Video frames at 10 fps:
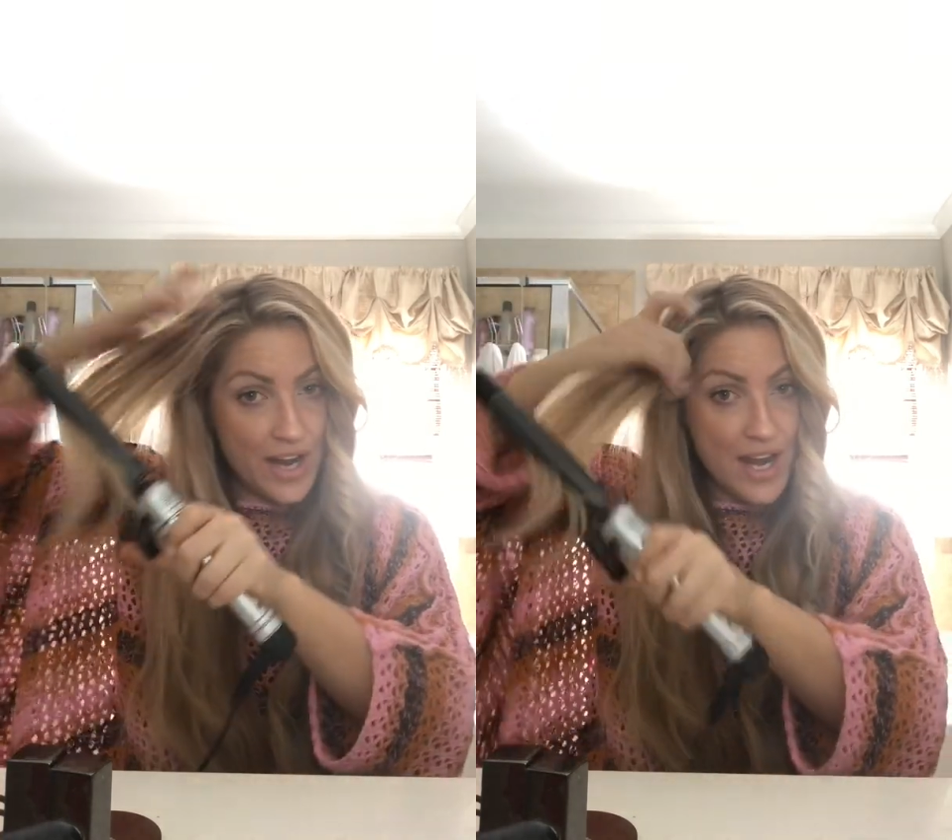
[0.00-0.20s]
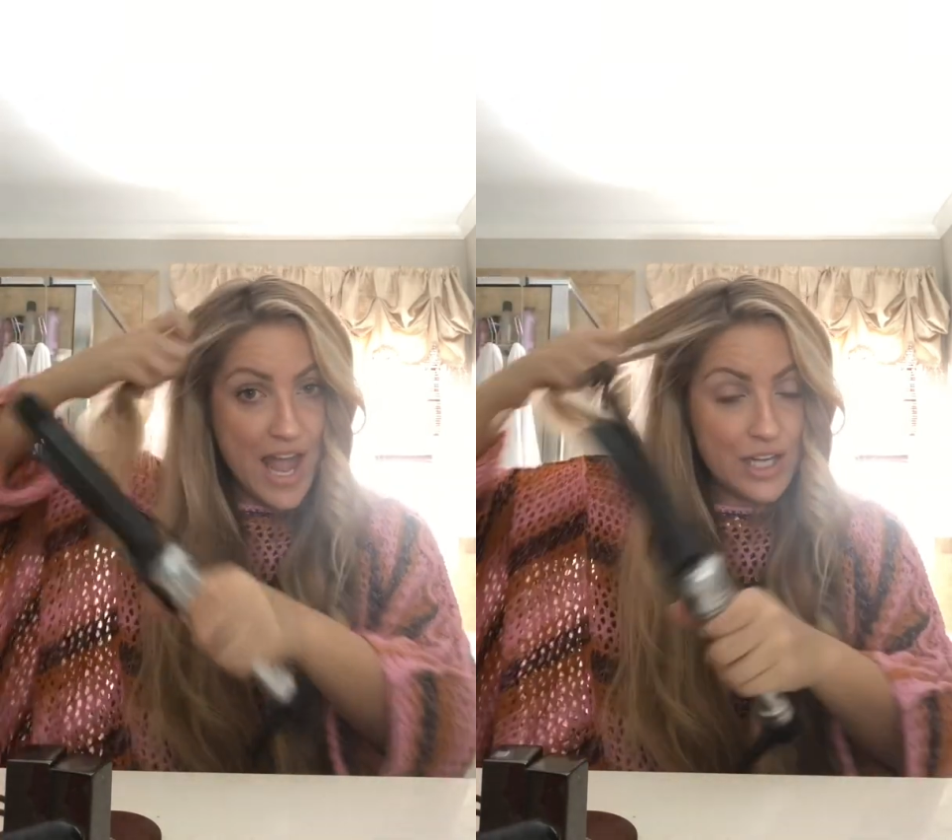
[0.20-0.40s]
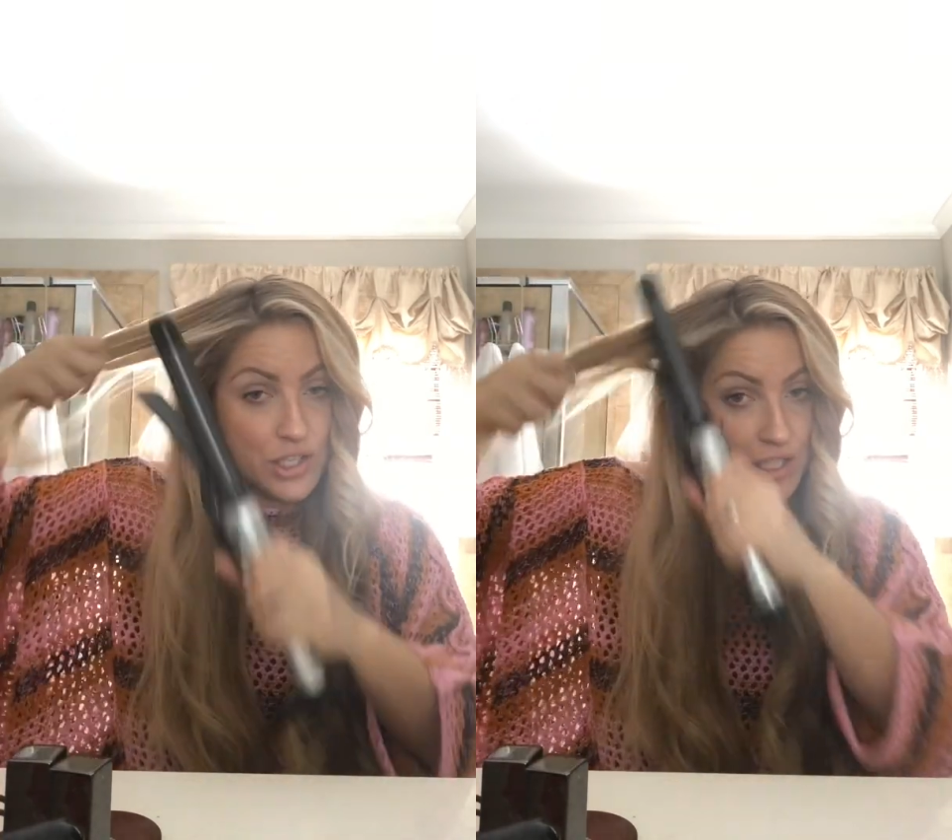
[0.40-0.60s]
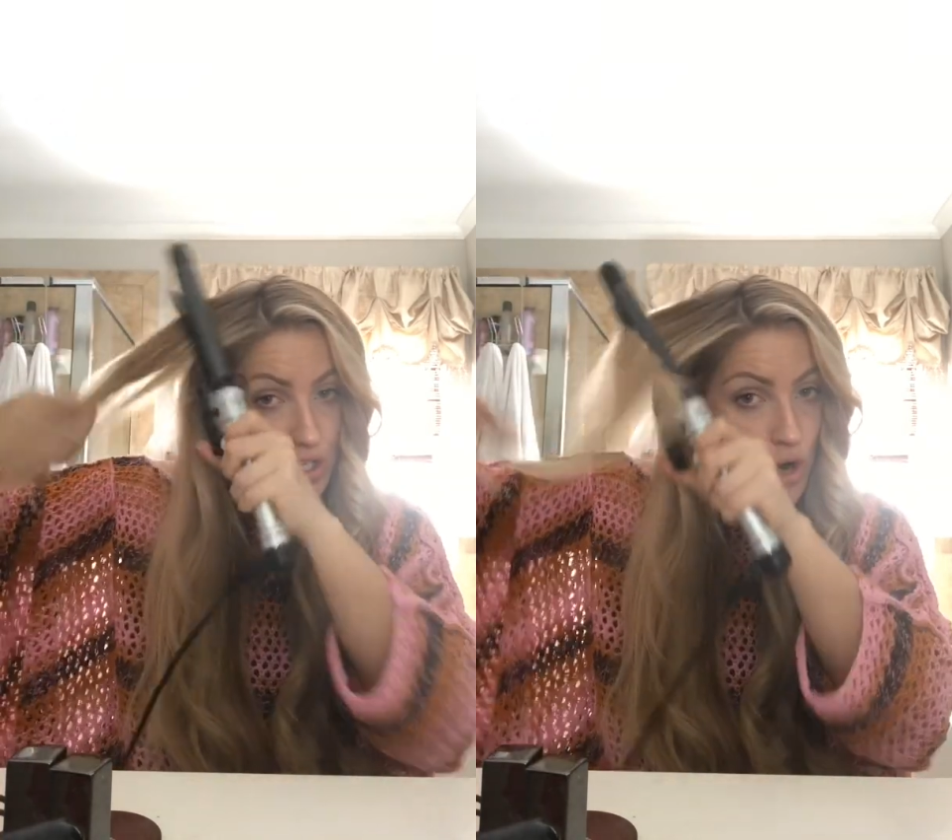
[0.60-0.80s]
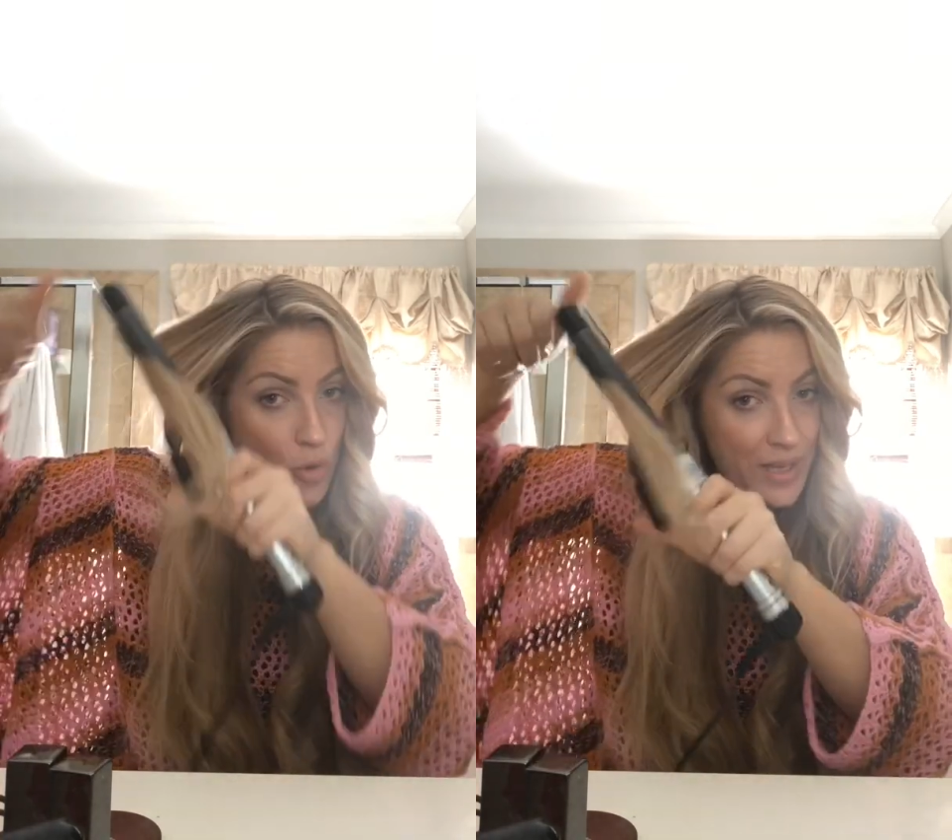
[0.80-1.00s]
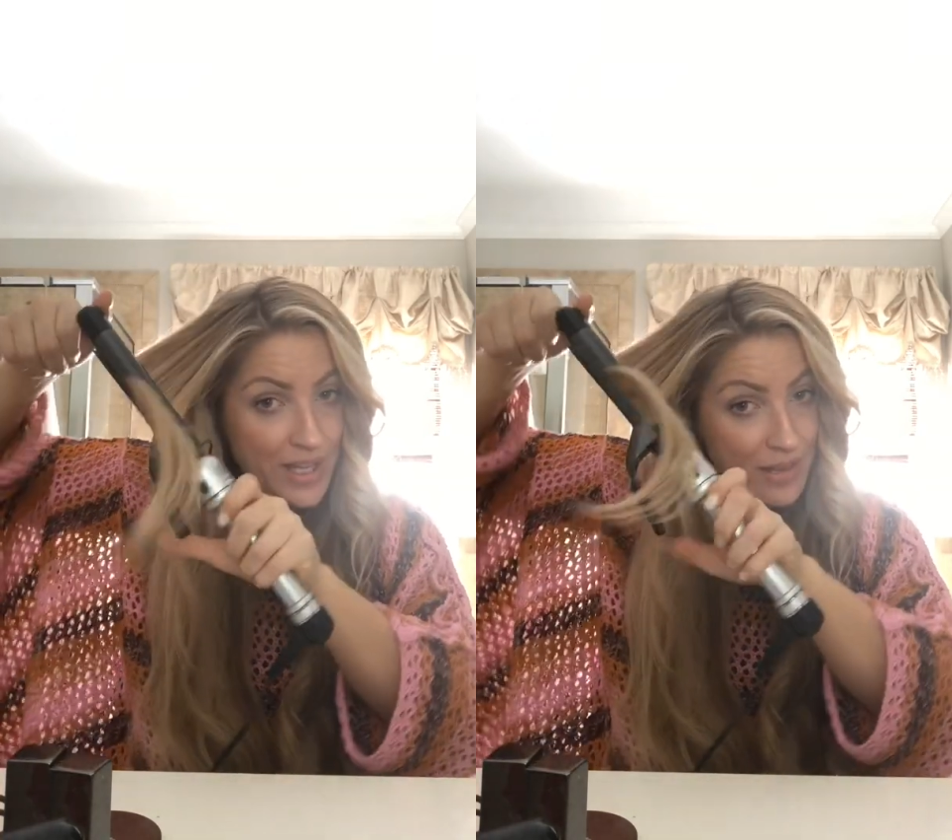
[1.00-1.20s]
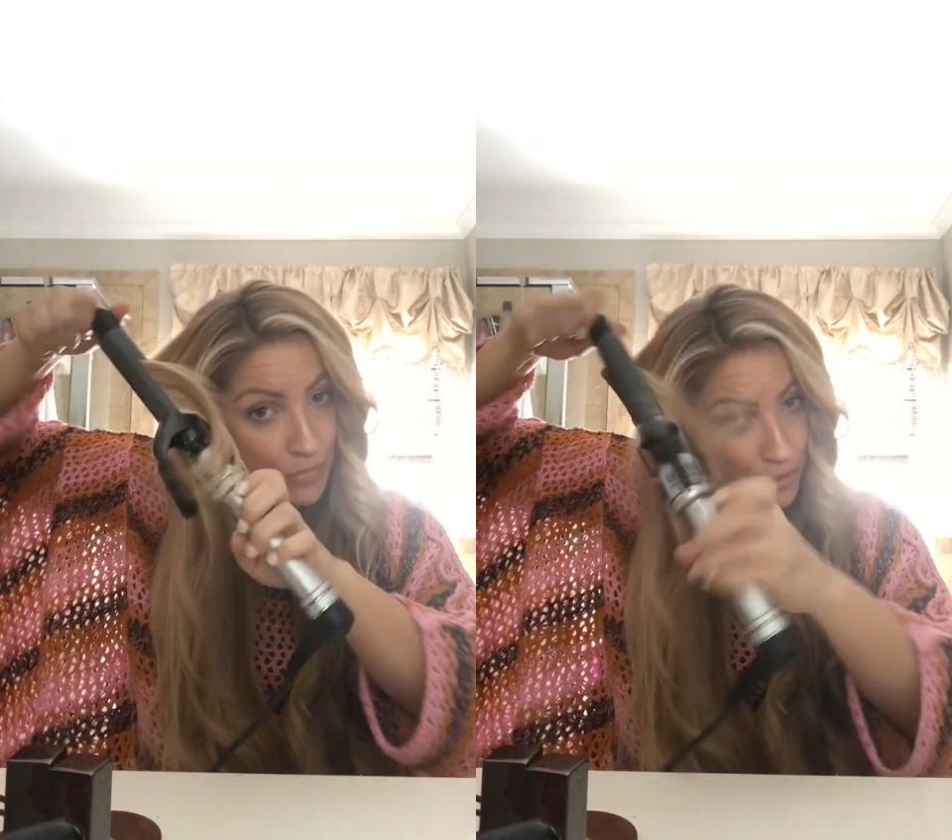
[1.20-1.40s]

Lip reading: and actually combing them